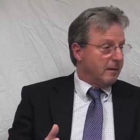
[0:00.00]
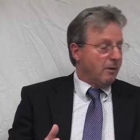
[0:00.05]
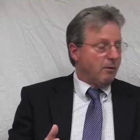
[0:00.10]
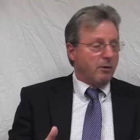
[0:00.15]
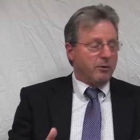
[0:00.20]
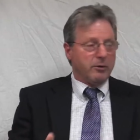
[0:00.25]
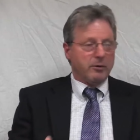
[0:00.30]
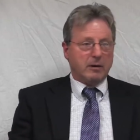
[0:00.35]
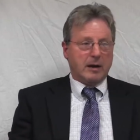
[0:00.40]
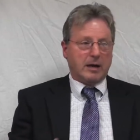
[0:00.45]

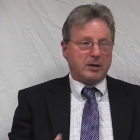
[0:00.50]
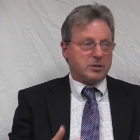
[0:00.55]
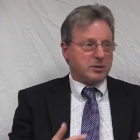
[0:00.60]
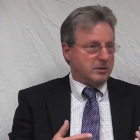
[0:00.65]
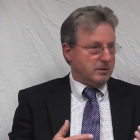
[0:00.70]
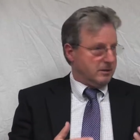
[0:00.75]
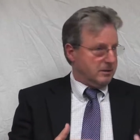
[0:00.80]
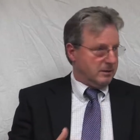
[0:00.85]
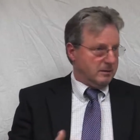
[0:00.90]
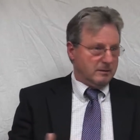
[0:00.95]
or they're
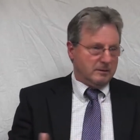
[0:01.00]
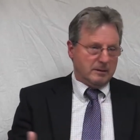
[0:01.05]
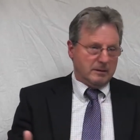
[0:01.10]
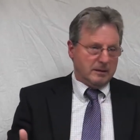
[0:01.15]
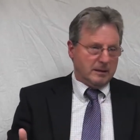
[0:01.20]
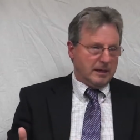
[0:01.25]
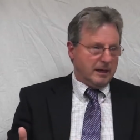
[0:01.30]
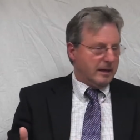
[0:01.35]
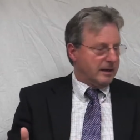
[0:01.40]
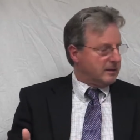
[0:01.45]
actually in
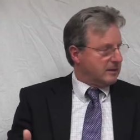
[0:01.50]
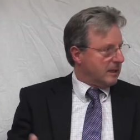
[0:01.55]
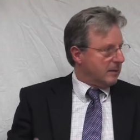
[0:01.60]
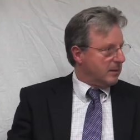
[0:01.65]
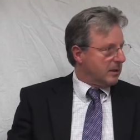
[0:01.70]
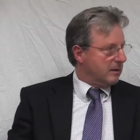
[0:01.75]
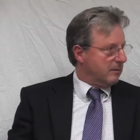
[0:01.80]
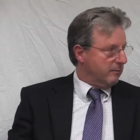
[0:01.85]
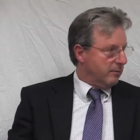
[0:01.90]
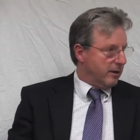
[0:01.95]
the
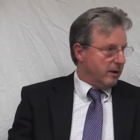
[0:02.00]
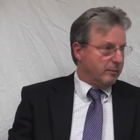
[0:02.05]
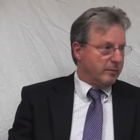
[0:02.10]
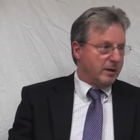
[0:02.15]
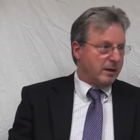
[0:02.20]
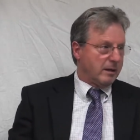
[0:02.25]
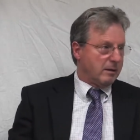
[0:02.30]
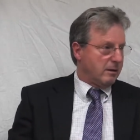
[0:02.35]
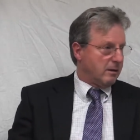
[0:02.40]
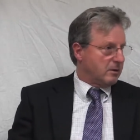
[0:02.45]
academic
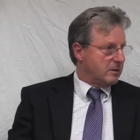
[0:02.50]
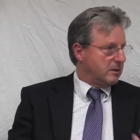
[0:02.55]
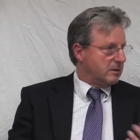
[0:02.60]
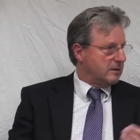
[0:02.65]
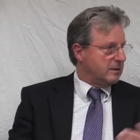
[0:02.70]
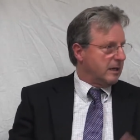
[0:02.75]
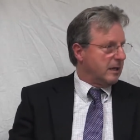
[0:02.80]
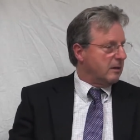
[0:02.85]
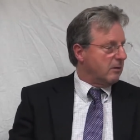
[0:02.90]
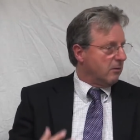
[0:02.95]
environment, Clarkson,
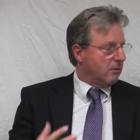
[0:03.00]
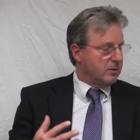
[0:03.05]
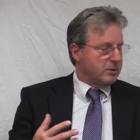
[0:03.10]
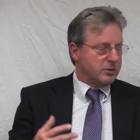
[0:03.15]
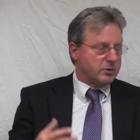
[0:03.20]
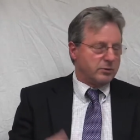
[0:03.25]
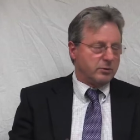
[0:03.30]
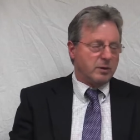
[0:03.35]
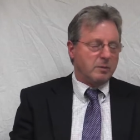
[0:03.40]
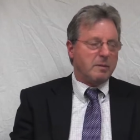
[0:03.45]
St.
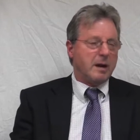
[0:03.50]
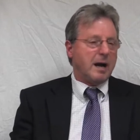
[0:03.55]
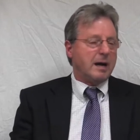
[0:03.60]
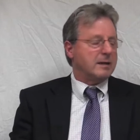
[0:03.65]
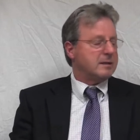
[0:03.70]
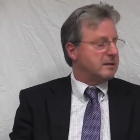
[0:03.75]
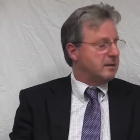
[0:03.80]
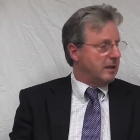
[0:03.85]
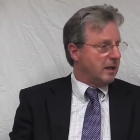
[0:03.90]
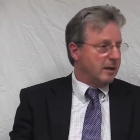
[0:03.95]
Lawrence, SUNY
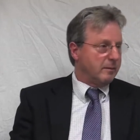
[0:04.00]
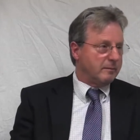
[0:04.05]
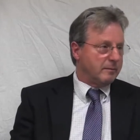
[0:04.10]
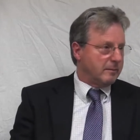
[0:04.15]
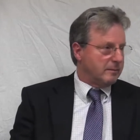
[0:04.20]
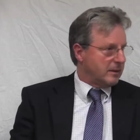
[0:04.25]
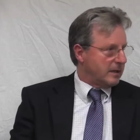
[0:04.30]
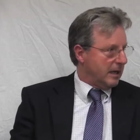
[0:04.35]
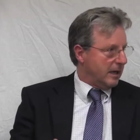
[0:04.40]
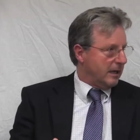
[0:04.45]

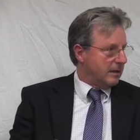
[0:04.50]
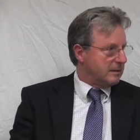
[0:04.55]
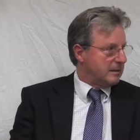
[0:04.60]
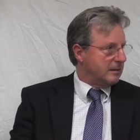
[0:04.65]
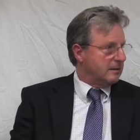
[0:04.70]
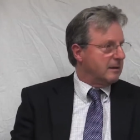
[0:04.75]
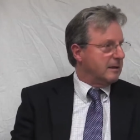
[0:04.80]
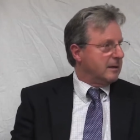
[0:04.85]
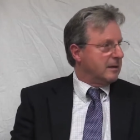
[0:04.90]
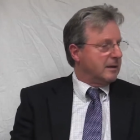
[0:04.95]
Potsdam,
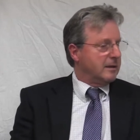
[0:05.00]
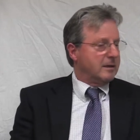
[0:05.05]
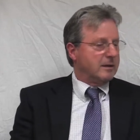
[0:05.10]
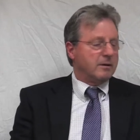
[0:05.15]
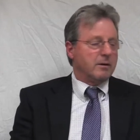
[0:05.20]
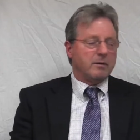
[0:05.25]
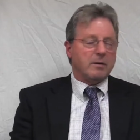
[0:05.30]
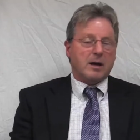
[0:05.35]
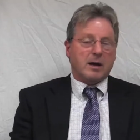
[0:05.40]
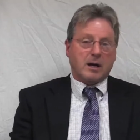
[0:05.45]
Canton,
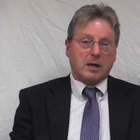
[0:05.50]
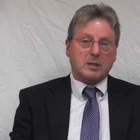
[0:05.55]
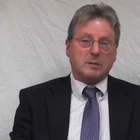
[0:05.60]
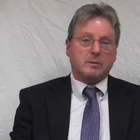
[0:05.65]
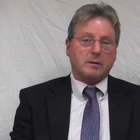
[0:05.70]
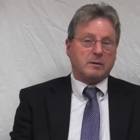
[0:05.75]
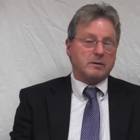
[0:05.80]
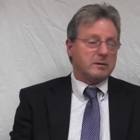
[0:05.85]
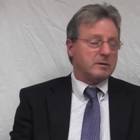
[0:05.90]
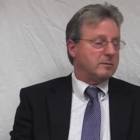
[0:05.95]
or the
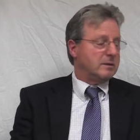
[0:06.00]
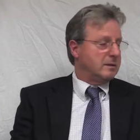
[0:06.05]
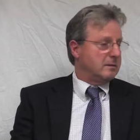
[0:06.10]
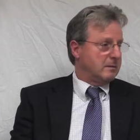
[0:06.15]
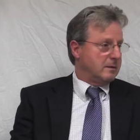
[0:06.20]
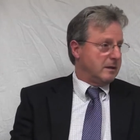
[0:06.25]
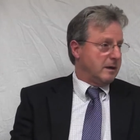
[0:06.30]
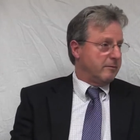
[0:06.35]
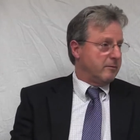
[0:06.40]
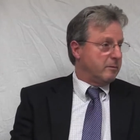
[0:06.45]
hospitals.
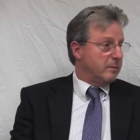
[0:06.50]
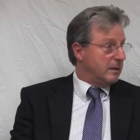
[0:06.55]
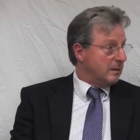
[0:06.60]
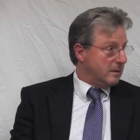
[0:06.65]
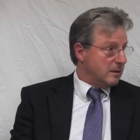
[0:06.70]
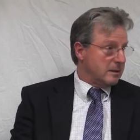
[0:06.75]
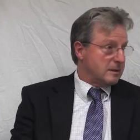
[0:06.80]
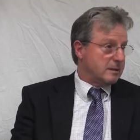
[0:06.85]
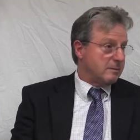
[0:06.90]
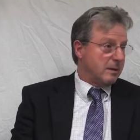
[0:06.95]

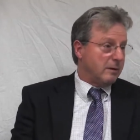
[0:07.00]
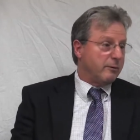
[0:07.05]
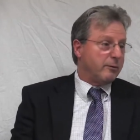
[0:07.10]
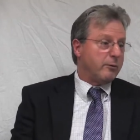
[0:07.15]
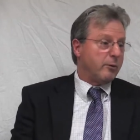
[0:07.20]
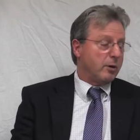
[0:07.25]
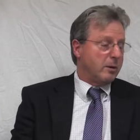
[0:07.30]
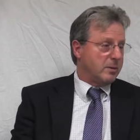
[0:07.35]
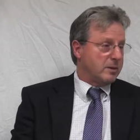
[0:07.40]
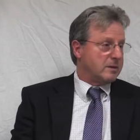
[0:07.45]
That is about
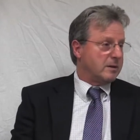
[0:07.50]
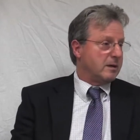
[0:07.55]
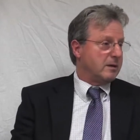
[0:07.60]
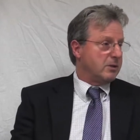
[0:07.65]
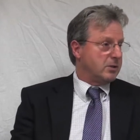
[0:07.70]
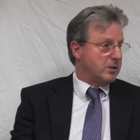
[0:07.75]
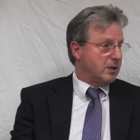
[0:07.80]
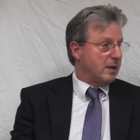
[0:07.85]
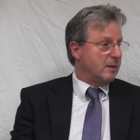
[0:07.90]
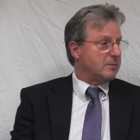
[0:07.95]
40%
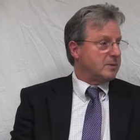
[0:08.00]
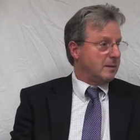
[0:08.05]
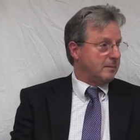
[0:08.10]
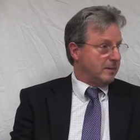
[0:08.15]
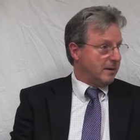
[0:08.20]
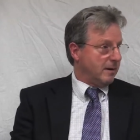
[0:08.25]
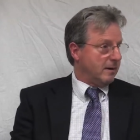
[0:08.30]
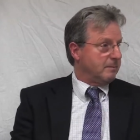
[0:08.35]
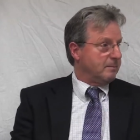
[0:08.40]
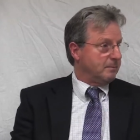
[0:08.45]
of the jobs
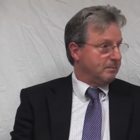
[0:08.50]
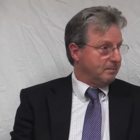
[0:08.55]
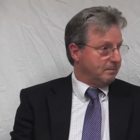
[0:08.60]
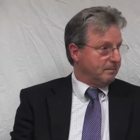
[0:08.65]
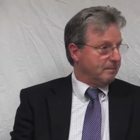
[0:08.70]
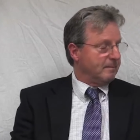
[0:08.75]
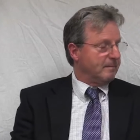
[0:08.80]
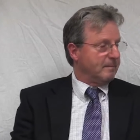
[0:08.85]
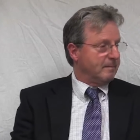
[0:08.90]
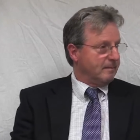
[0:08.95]
up here.
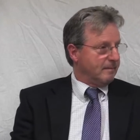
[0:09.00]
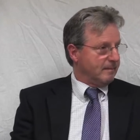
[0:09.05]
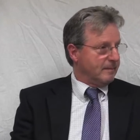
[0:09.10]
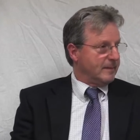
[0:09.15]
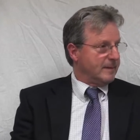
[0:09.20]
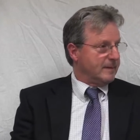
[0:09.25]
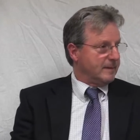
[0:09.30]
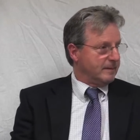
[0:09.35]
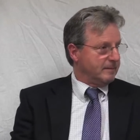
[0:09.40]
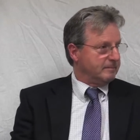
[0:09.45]

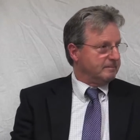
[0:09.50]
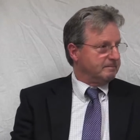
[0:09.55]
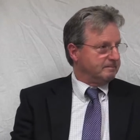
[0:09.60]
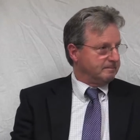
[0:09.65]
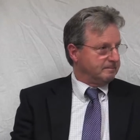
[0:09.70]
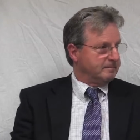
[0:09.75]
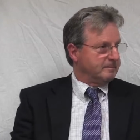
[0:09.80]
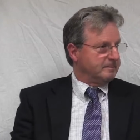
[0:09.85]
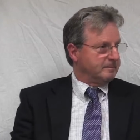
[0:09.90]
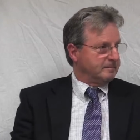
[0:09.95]

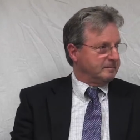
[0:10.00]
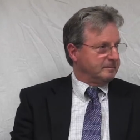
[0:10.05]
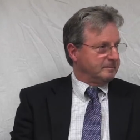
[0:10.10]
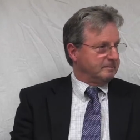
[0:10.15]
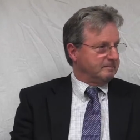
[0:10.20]
Mm-hmm.